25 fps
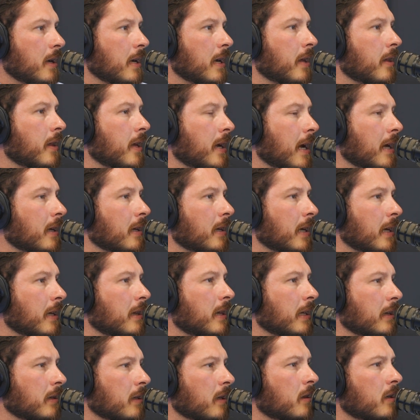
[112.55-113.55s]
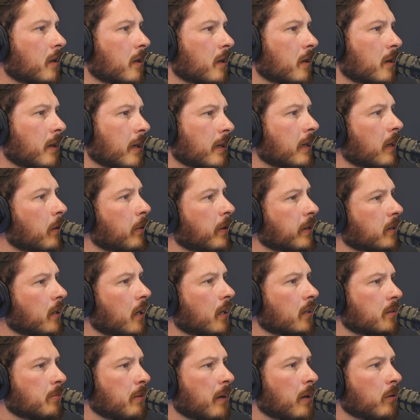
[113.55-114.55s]
And then I think the third thing that we
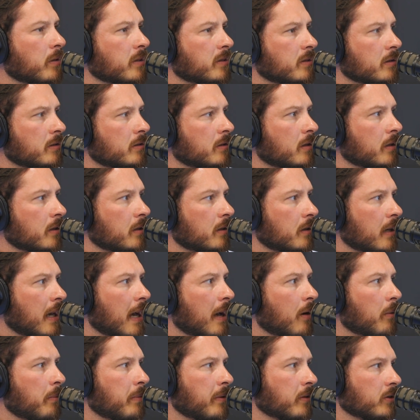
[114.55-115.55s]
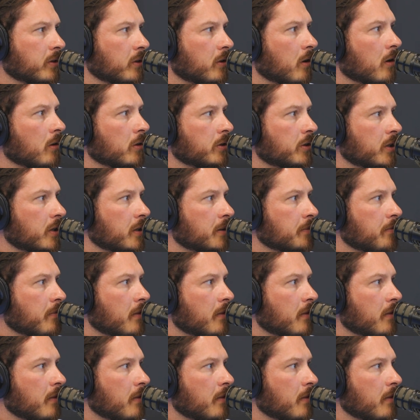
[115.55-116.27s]
talked about was just the how it builds a culture.